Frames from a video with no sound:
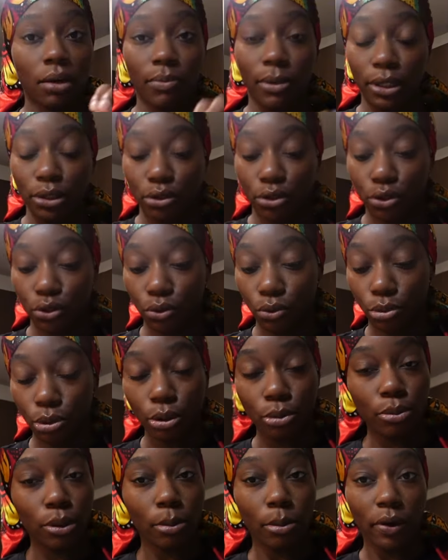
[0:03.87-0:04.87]
about to
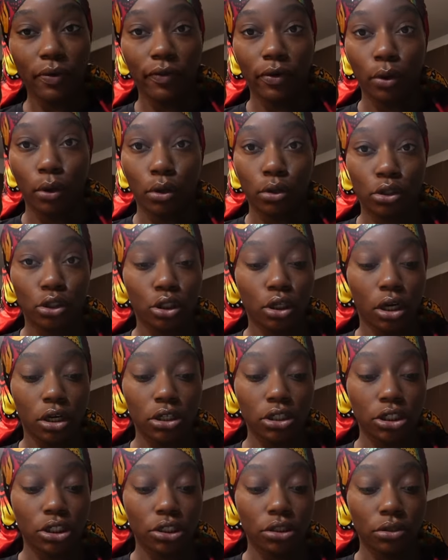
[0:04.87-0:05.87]
put my phone on the
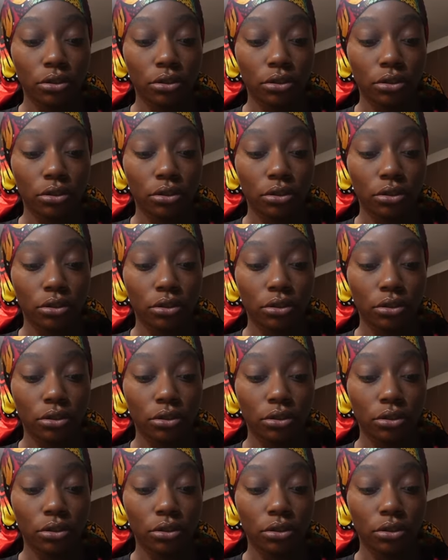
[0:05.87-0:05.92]
charger,